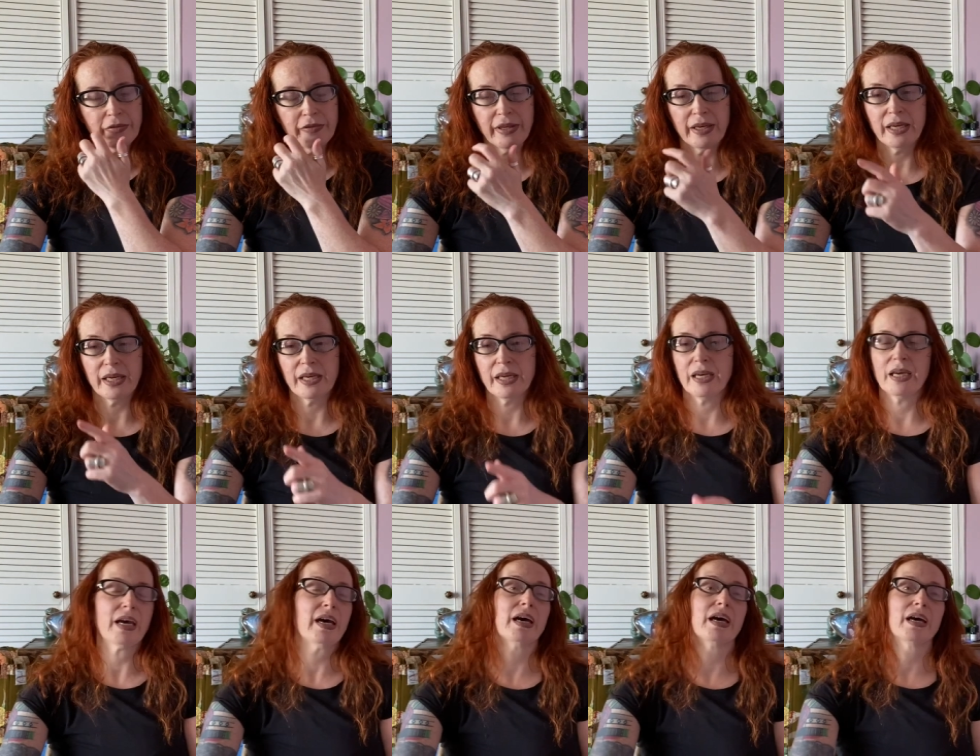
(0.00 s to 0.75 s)
they
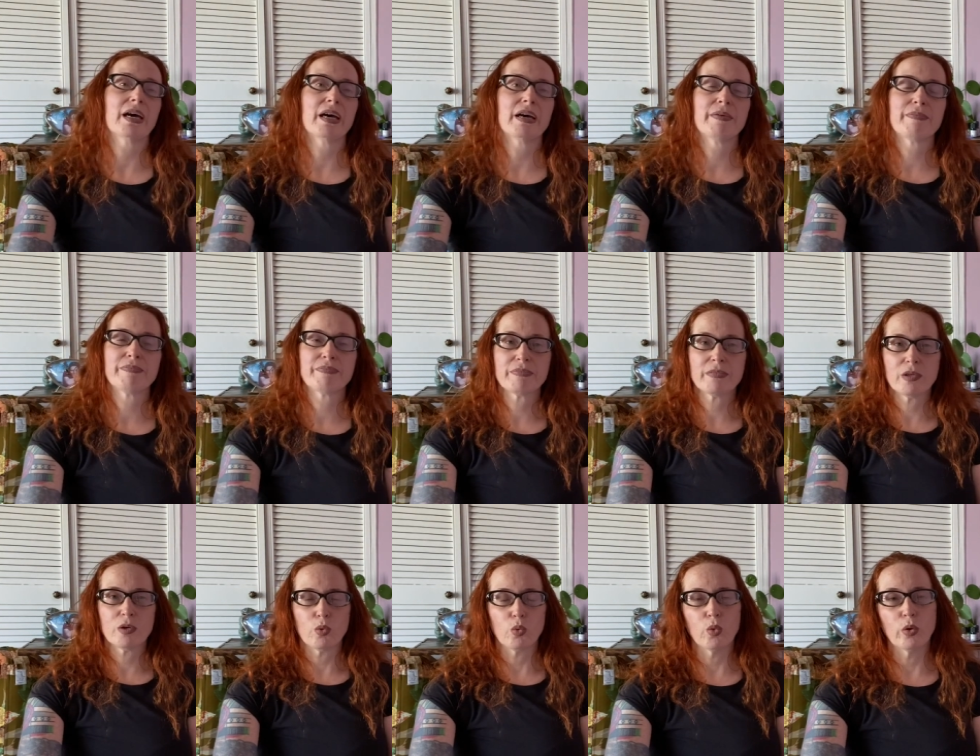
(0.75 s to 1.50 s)
are
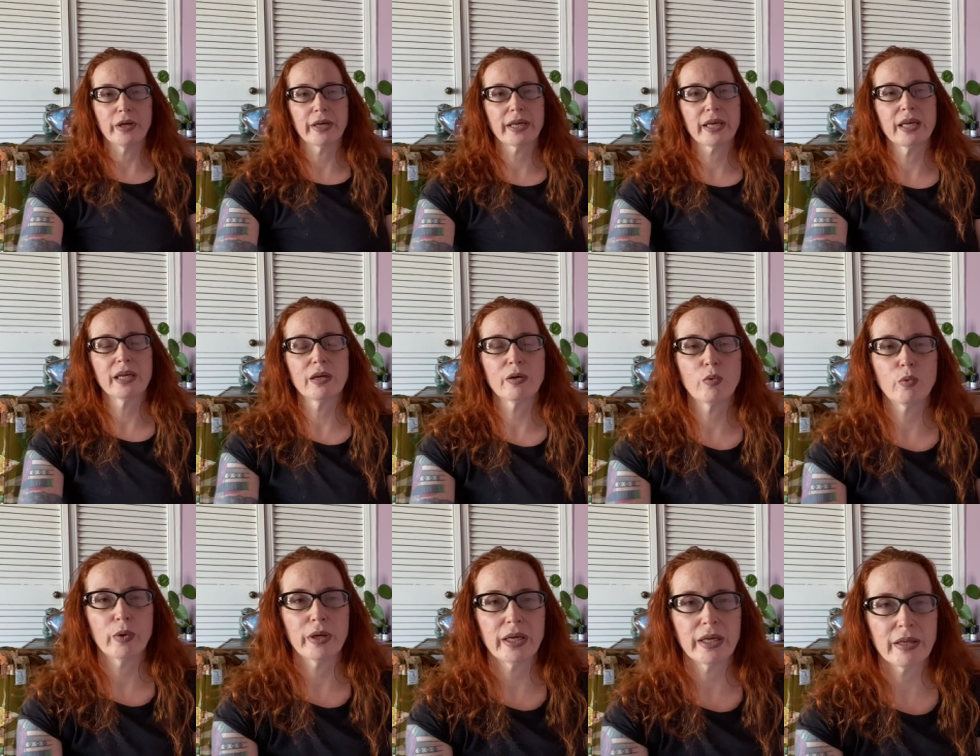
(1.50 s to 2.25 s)
working
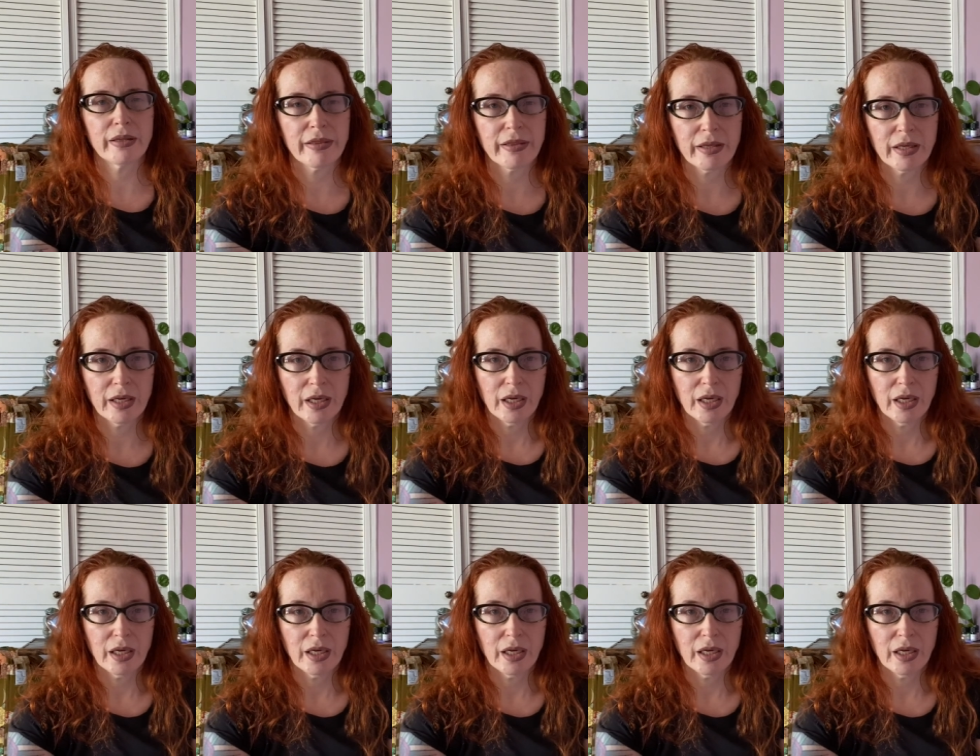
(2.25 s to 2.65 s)
with,